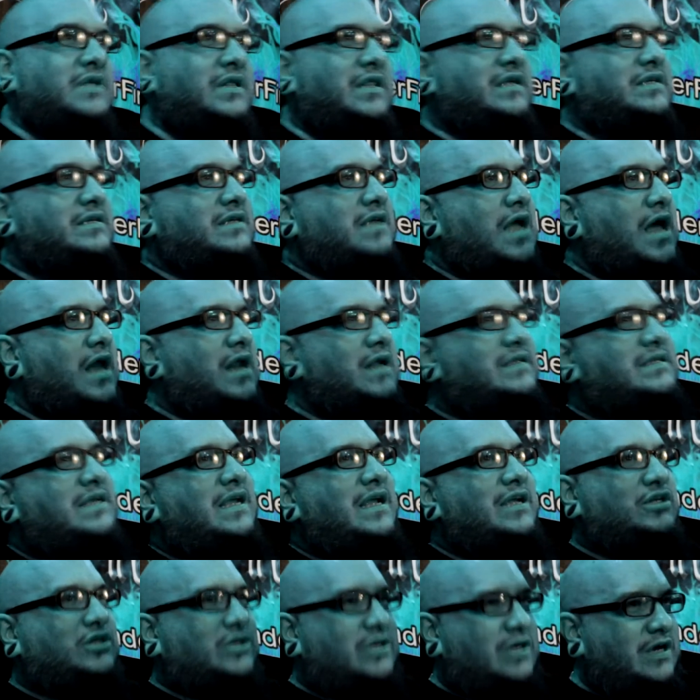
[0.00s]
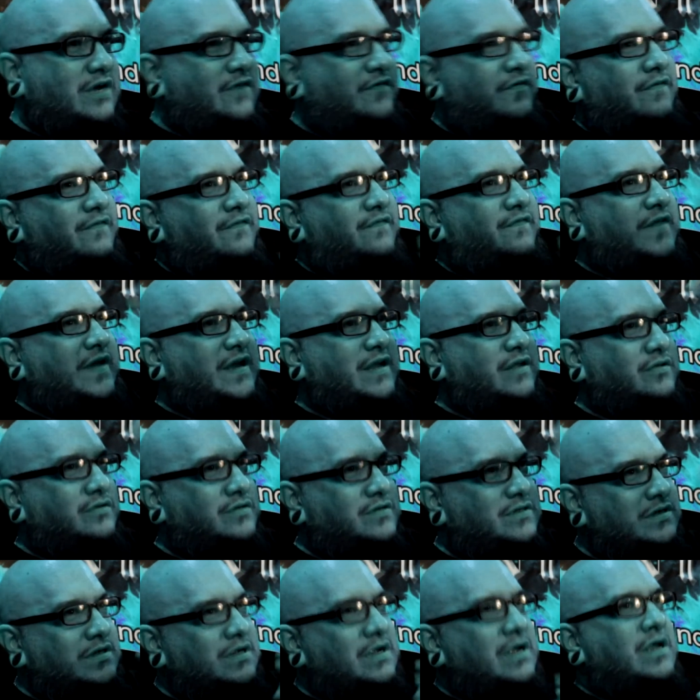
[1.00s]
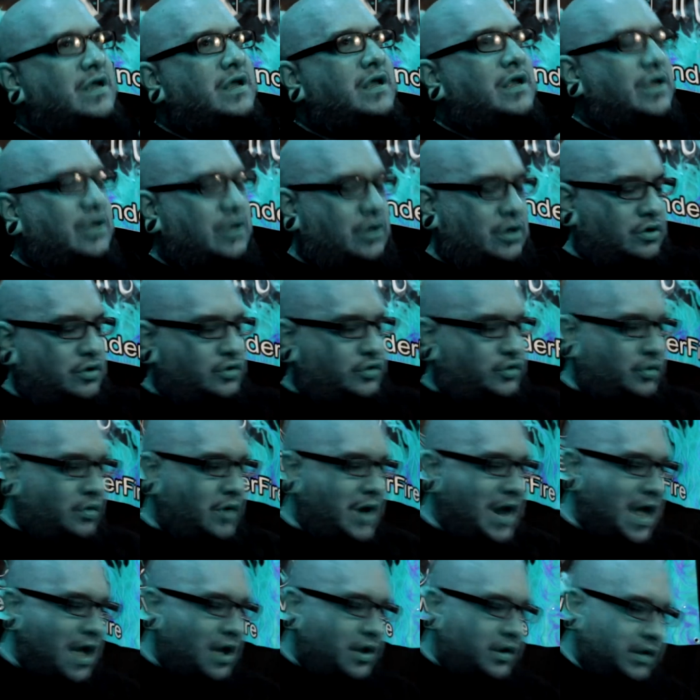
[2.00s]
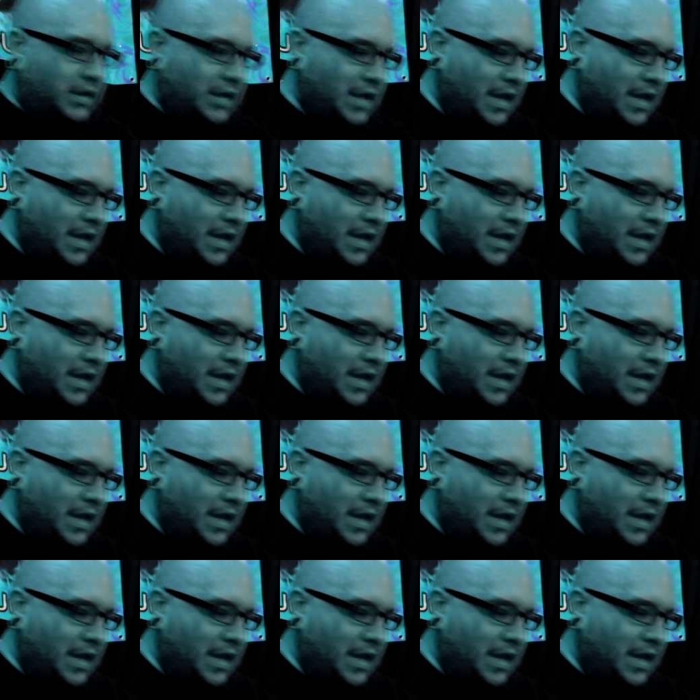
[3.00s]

and this kind of takes you to different feels, you know, throughout.